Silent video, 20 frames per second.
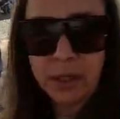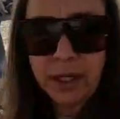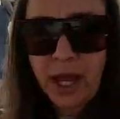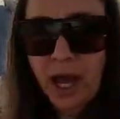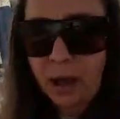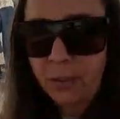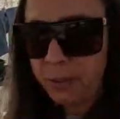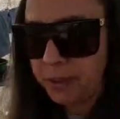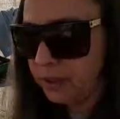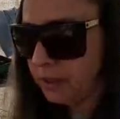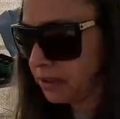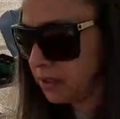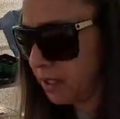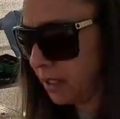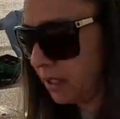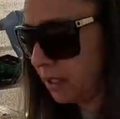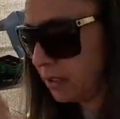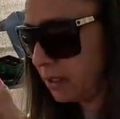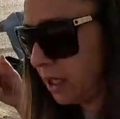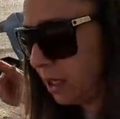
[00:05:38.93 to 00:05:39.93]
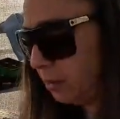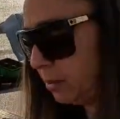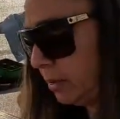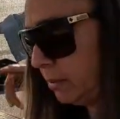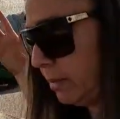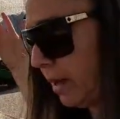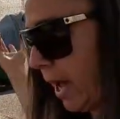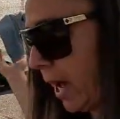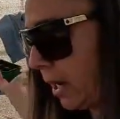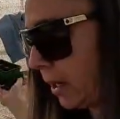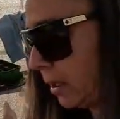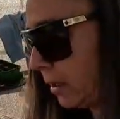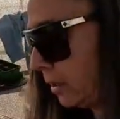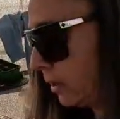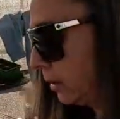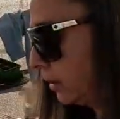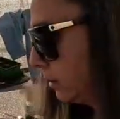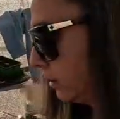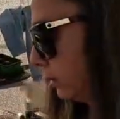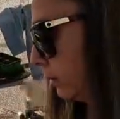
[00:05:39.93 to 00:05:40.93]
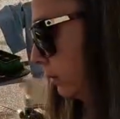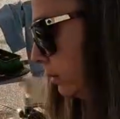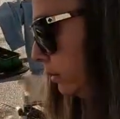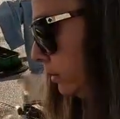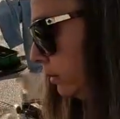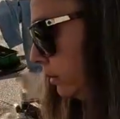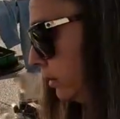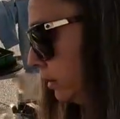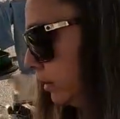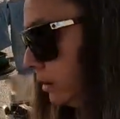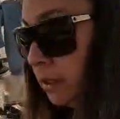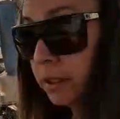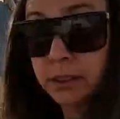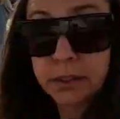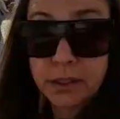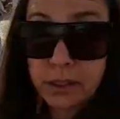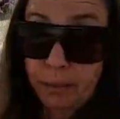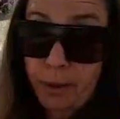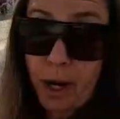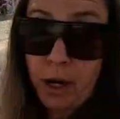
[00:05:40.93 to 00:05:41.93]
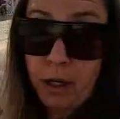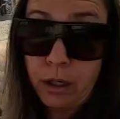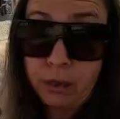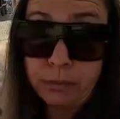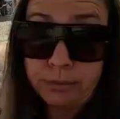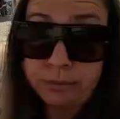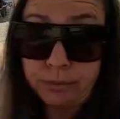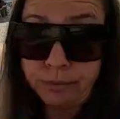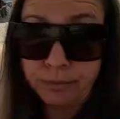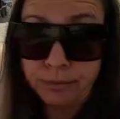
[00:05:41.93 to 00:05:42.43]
what happens, and I'll be back tomorrow.